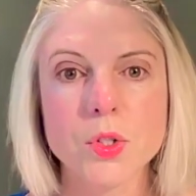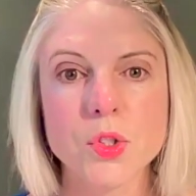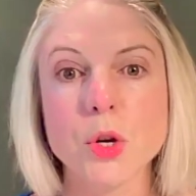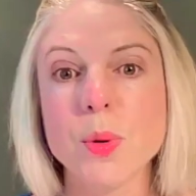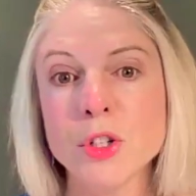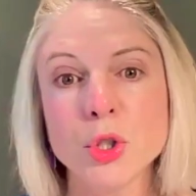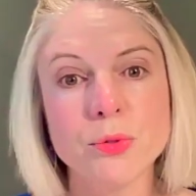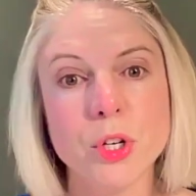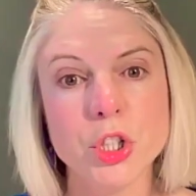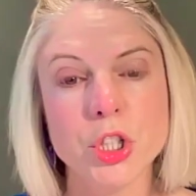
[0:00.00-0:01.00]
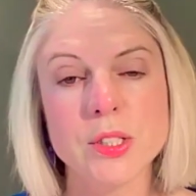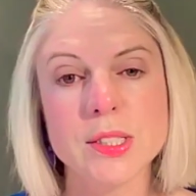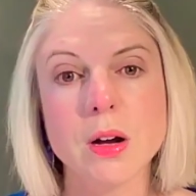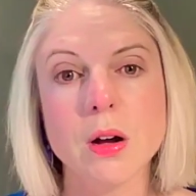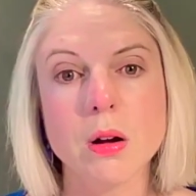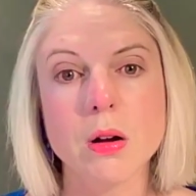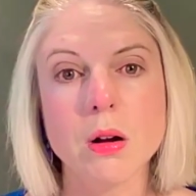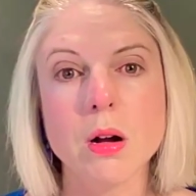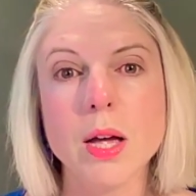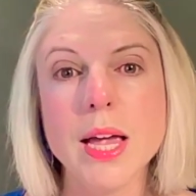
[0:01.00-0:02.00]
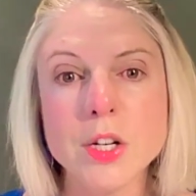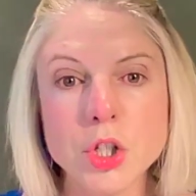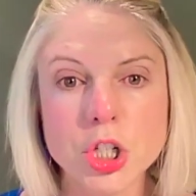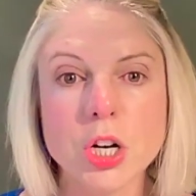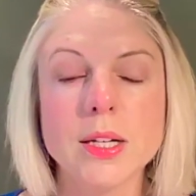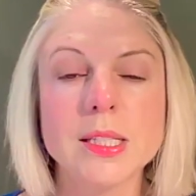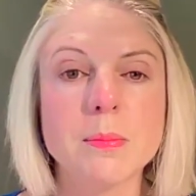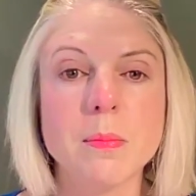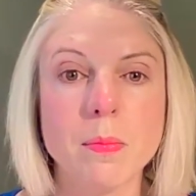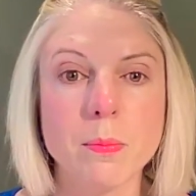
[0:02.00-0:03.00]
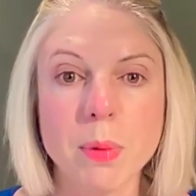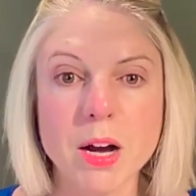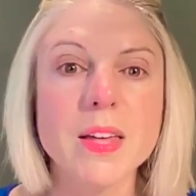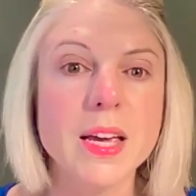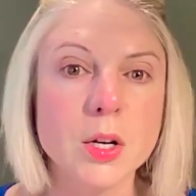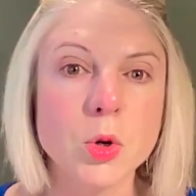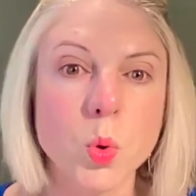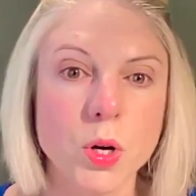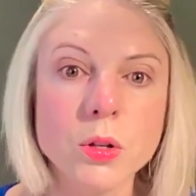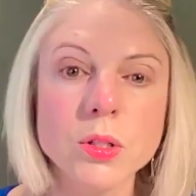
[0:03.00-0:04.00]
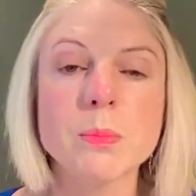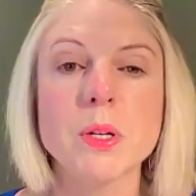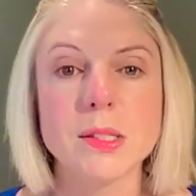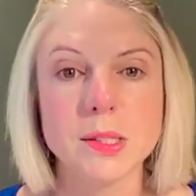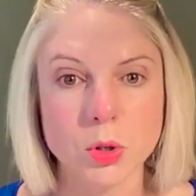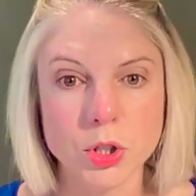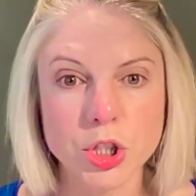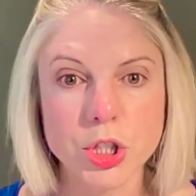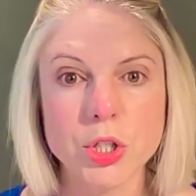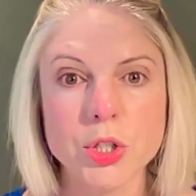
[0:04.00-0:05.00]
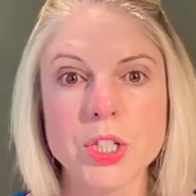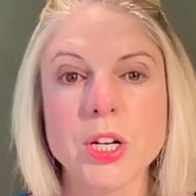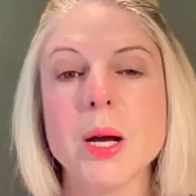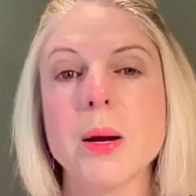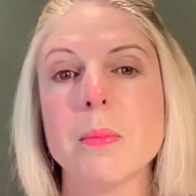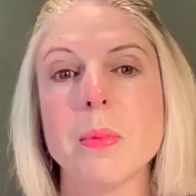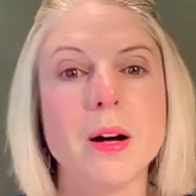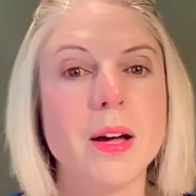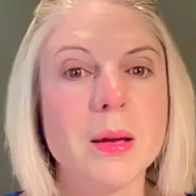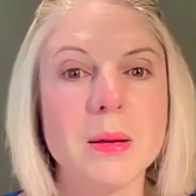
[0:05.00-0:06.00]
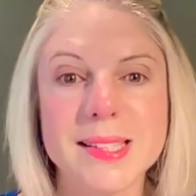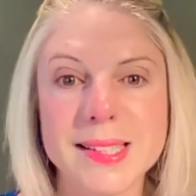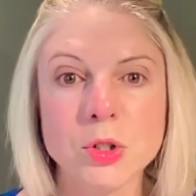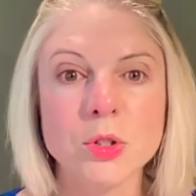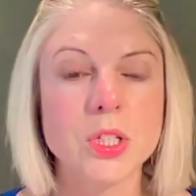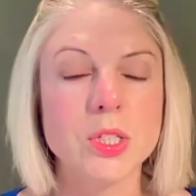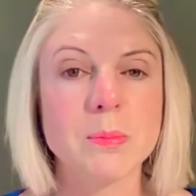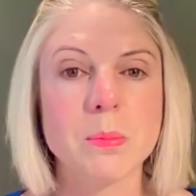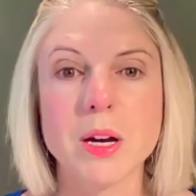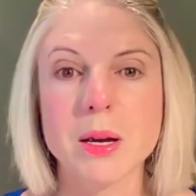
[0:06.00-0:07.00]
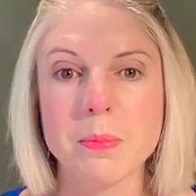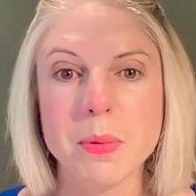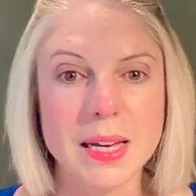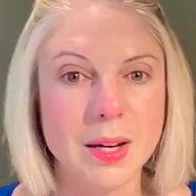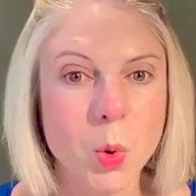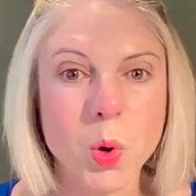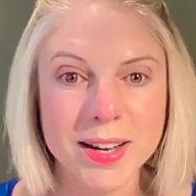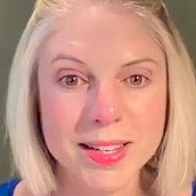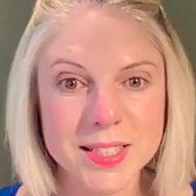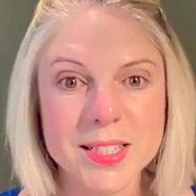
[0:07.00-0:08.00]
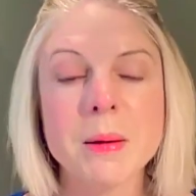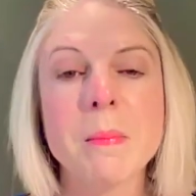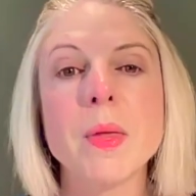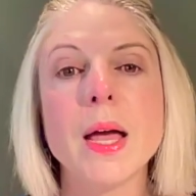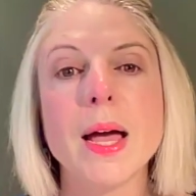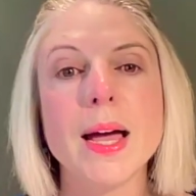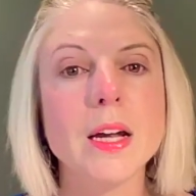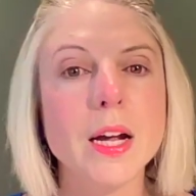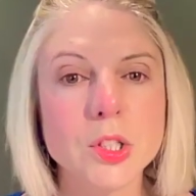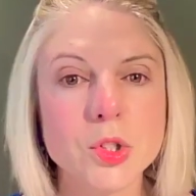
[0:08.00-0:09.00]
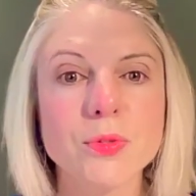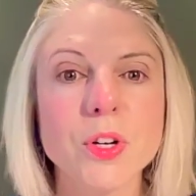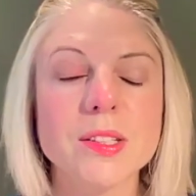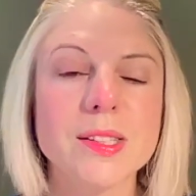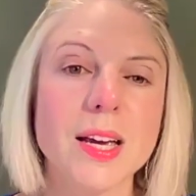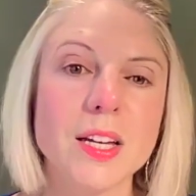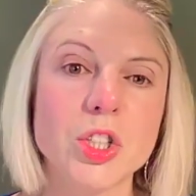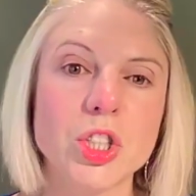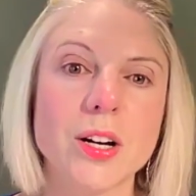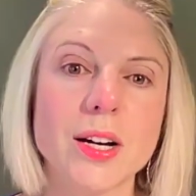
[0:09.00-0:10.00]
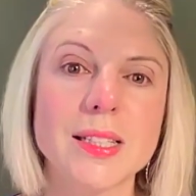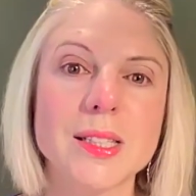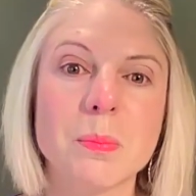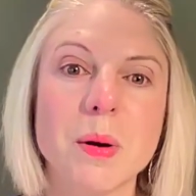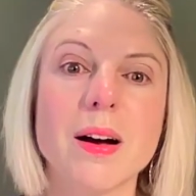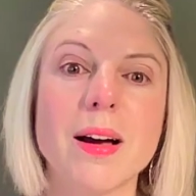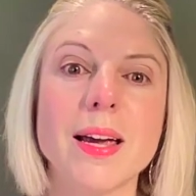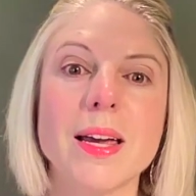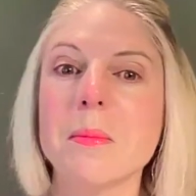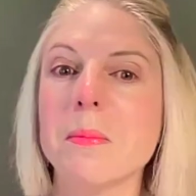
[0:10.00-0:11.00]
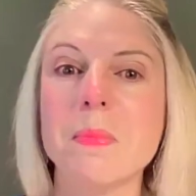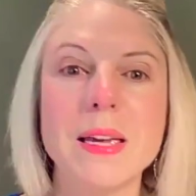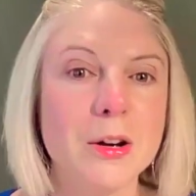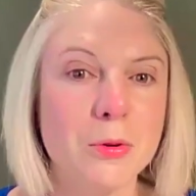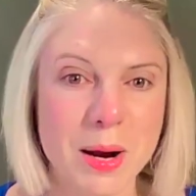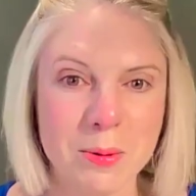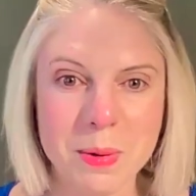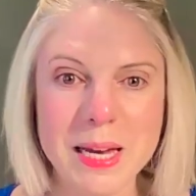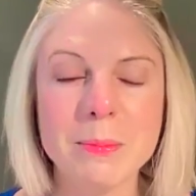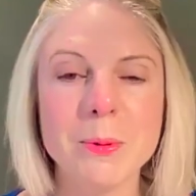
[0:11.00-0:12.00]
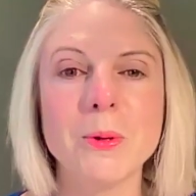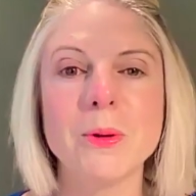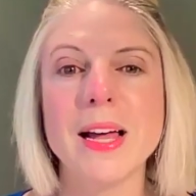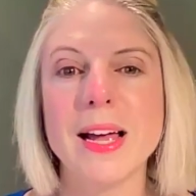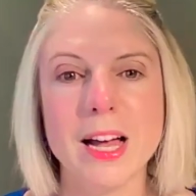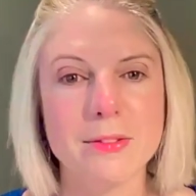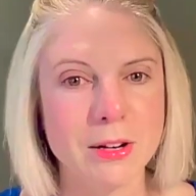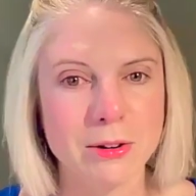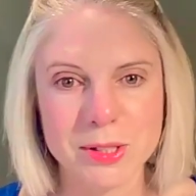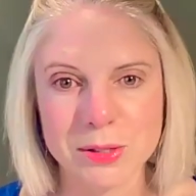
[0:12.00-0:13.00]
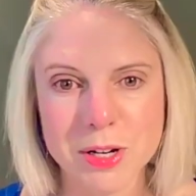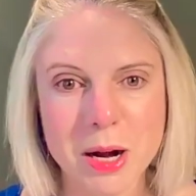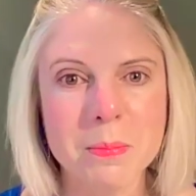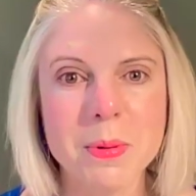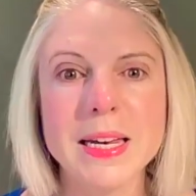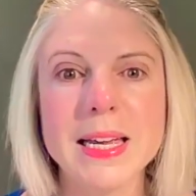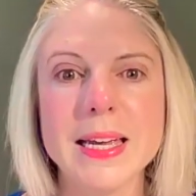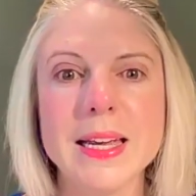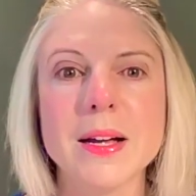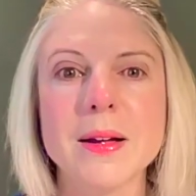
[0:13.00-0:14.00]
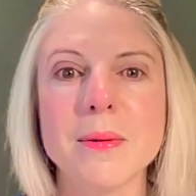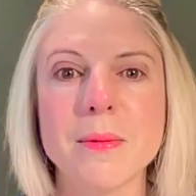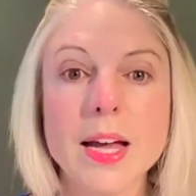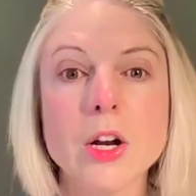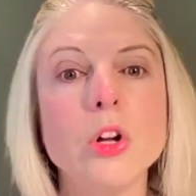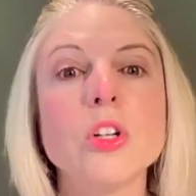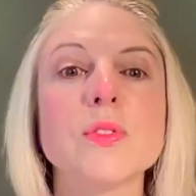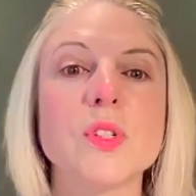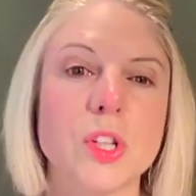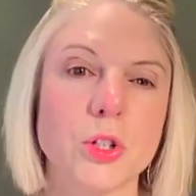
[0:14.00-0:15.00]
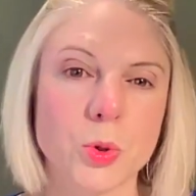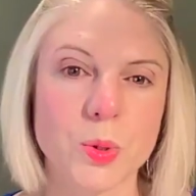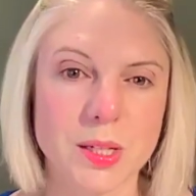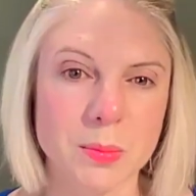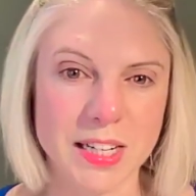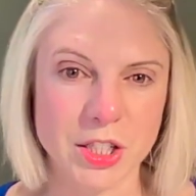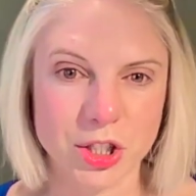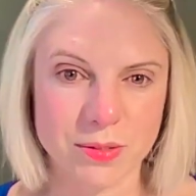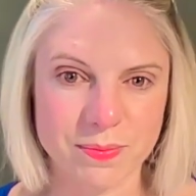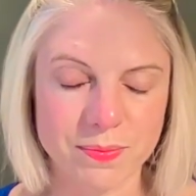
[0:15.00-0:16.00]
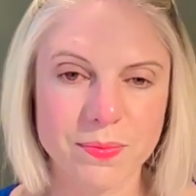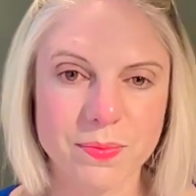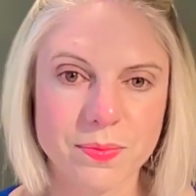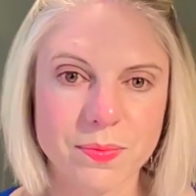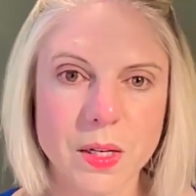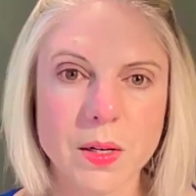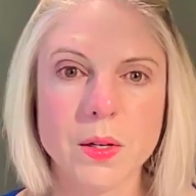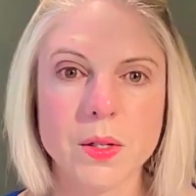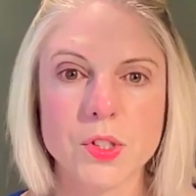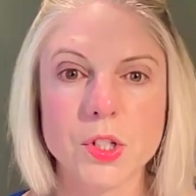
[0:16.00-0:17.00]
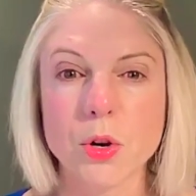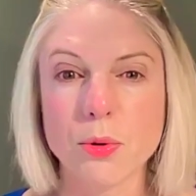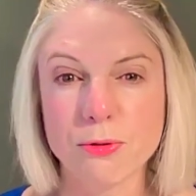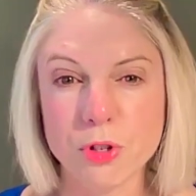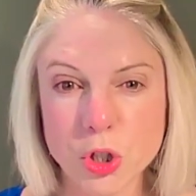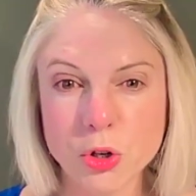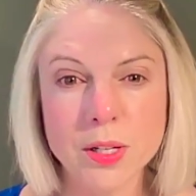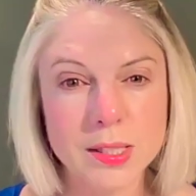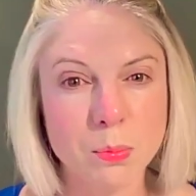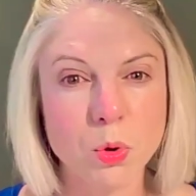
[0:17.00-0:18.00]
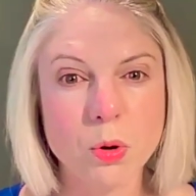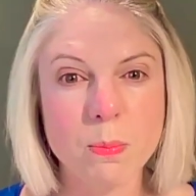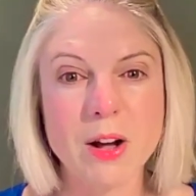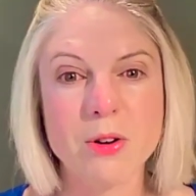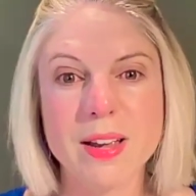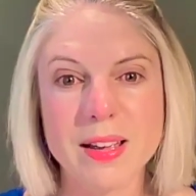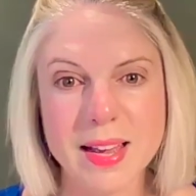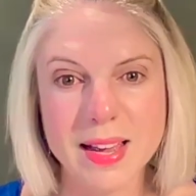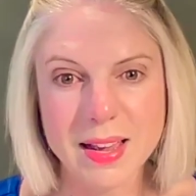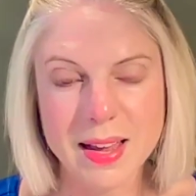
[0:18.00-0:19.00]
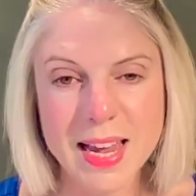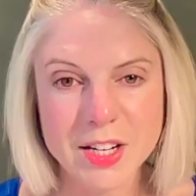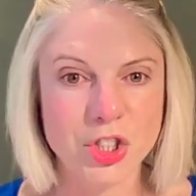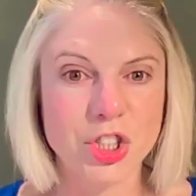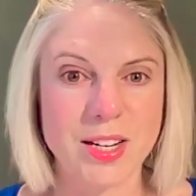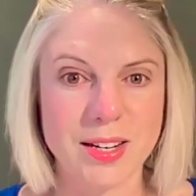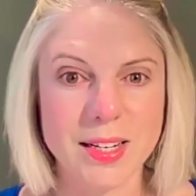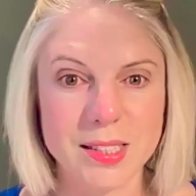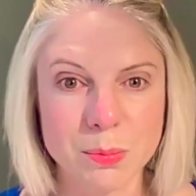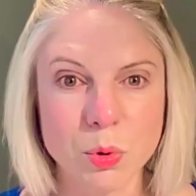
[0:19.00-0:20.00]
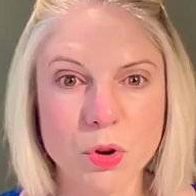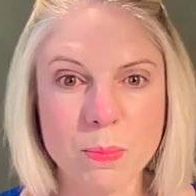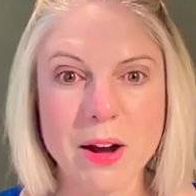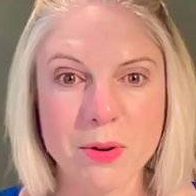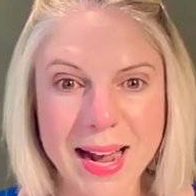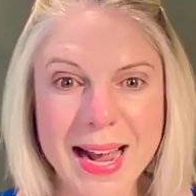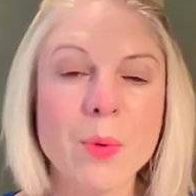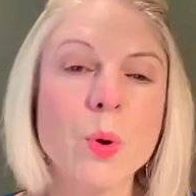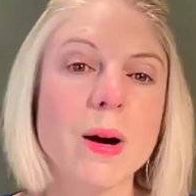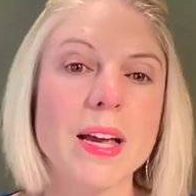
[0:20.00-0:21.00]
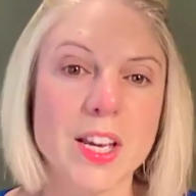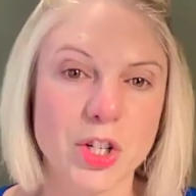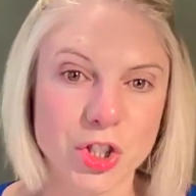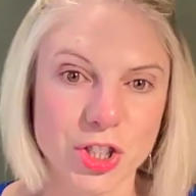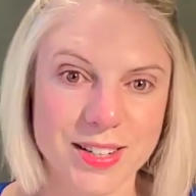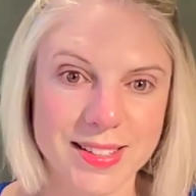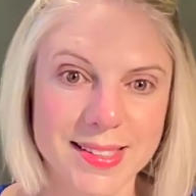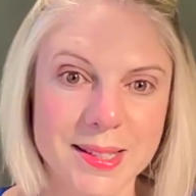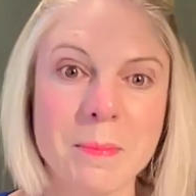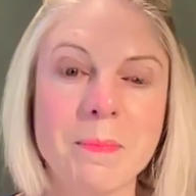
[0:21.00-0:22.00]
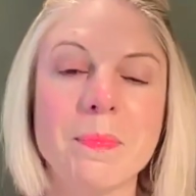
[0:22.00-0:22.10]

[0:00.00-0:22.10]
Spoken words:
So introversions are energized by their inner world, by solitude, by stillness, by being quiet. And extroverts are energized by being around people, having lots of company, and a lot of social stimulation. So for Jung, it's more about energy. It's more about how am I energized?